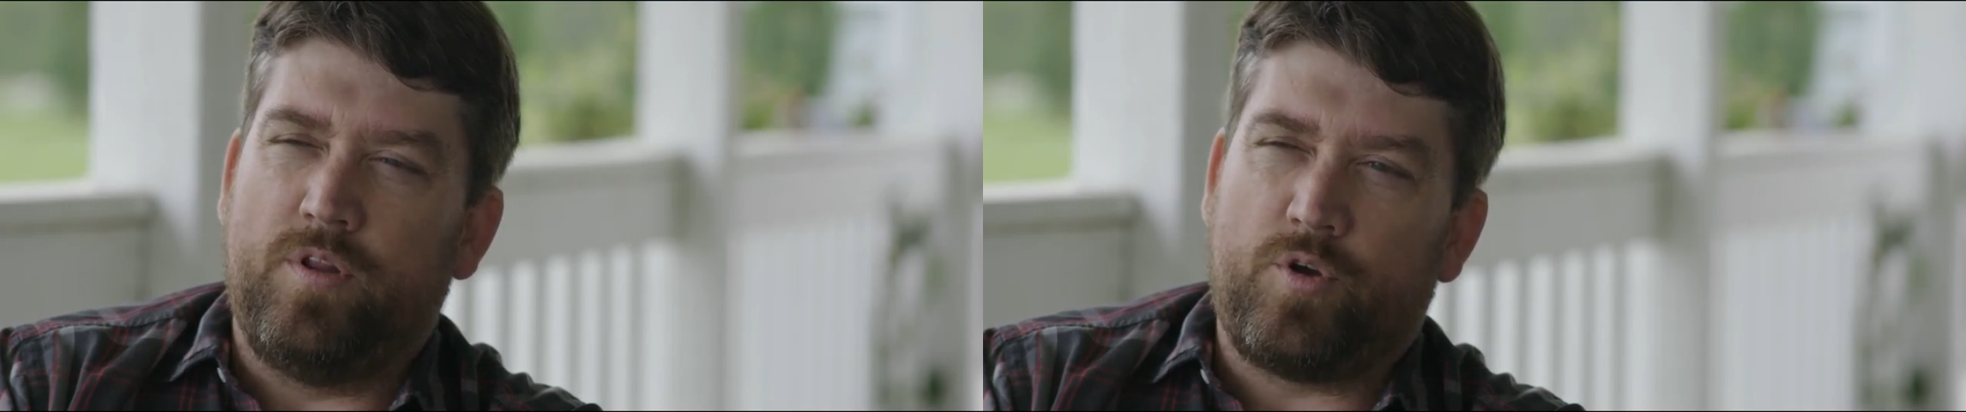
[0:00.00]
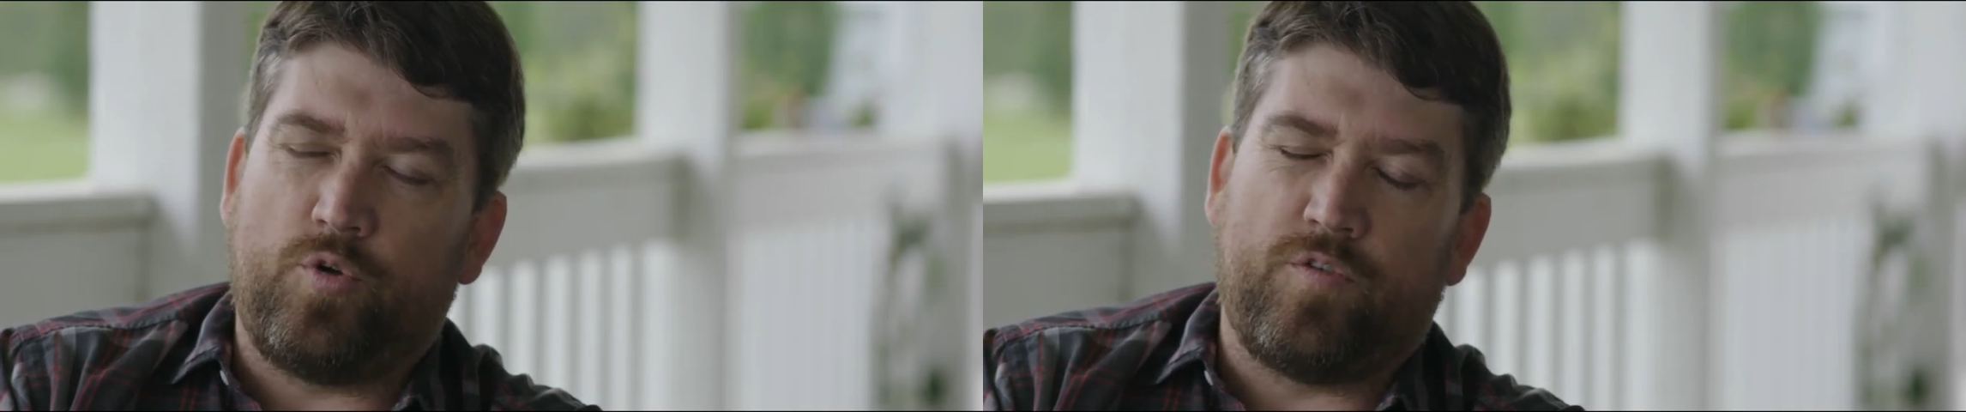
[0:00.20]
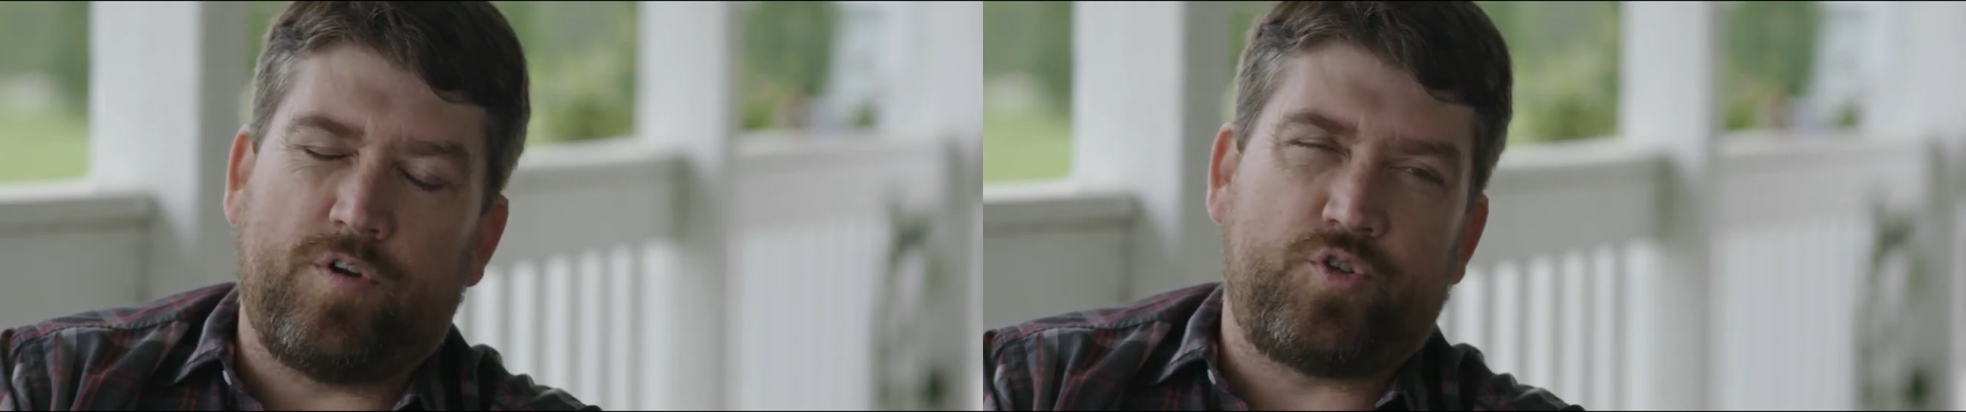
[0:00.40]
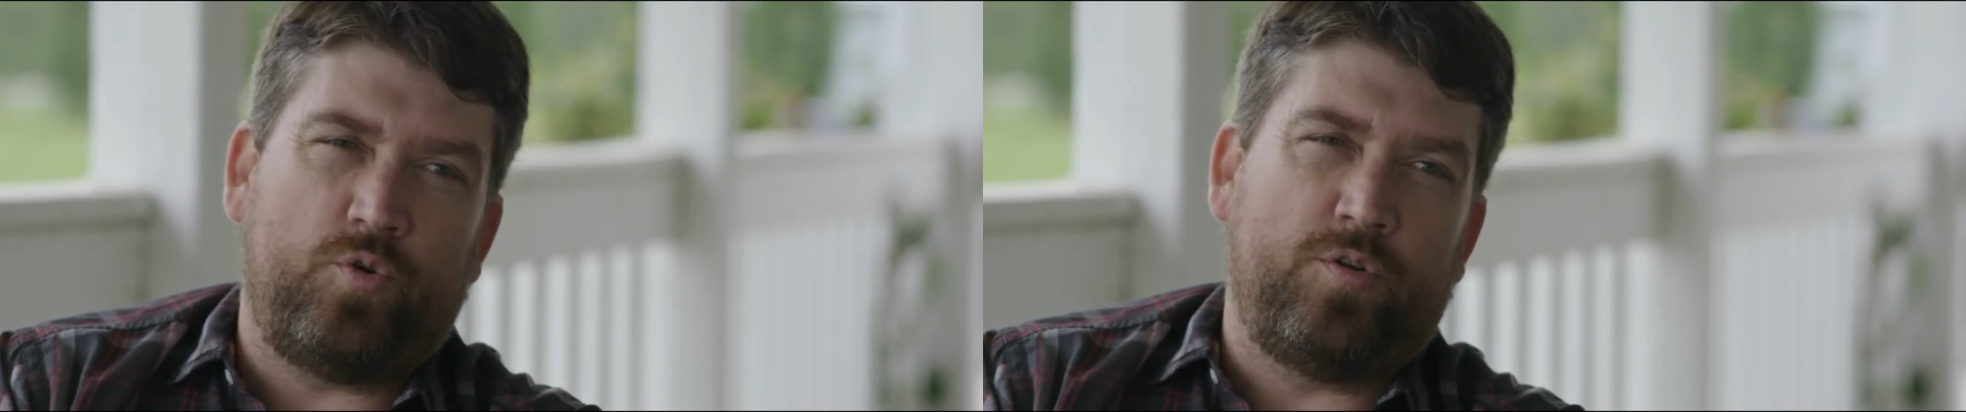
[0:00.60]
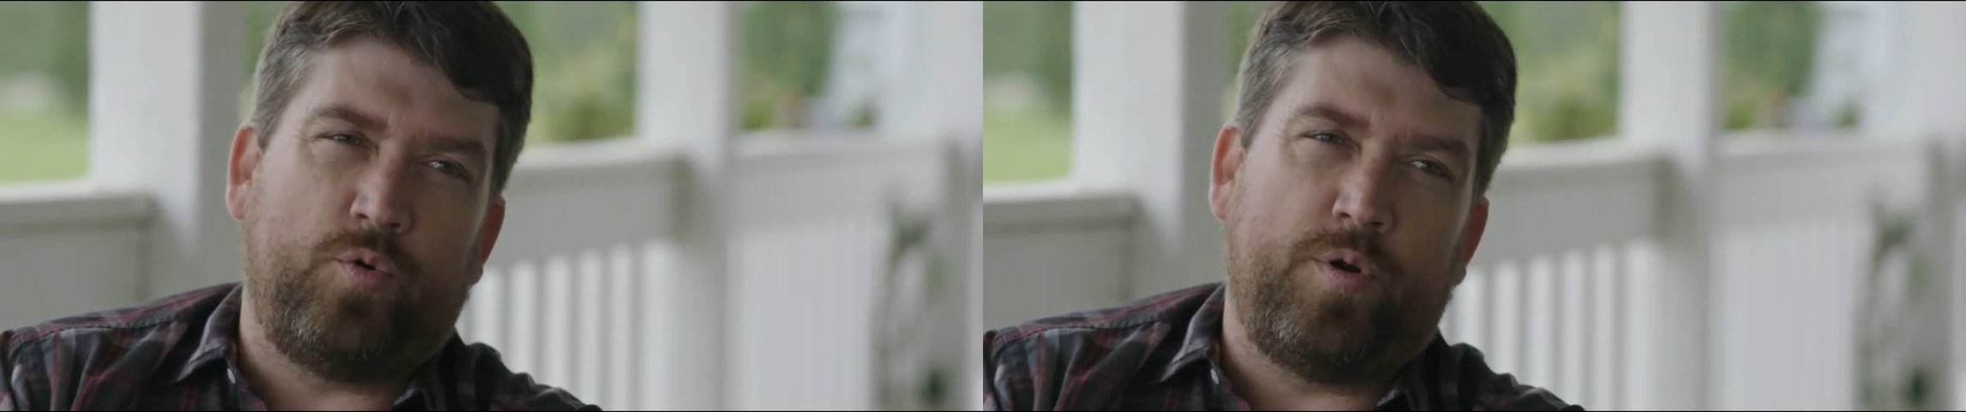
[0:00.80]
look over our
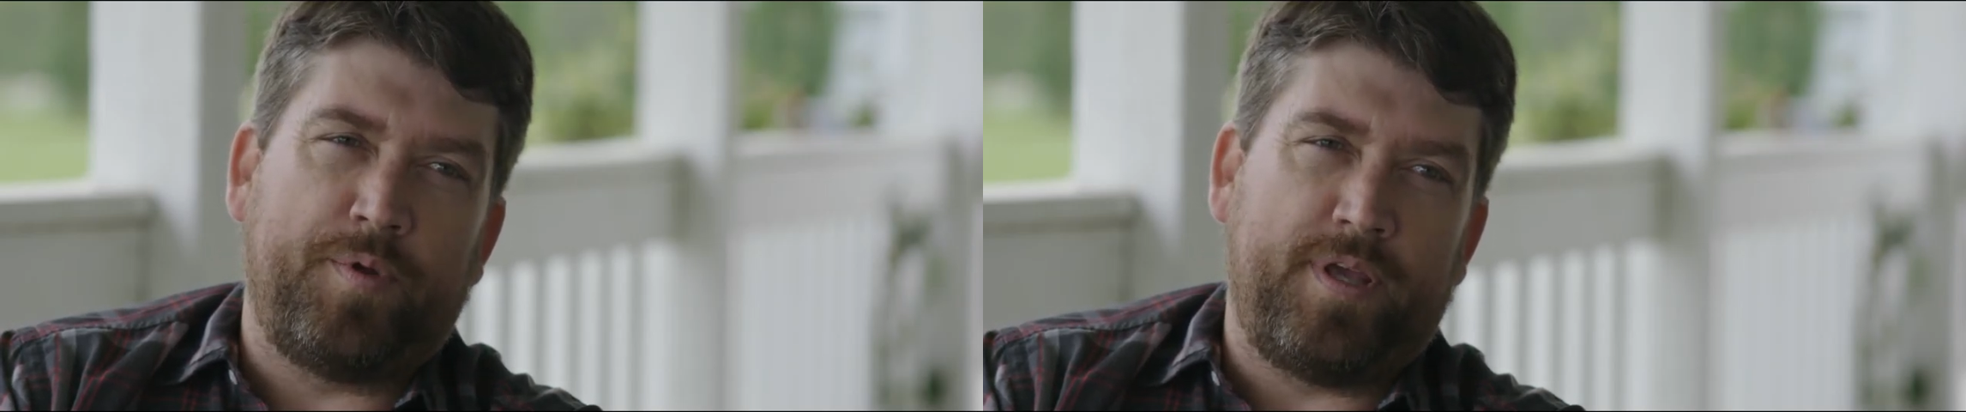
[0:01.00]
shoulder where we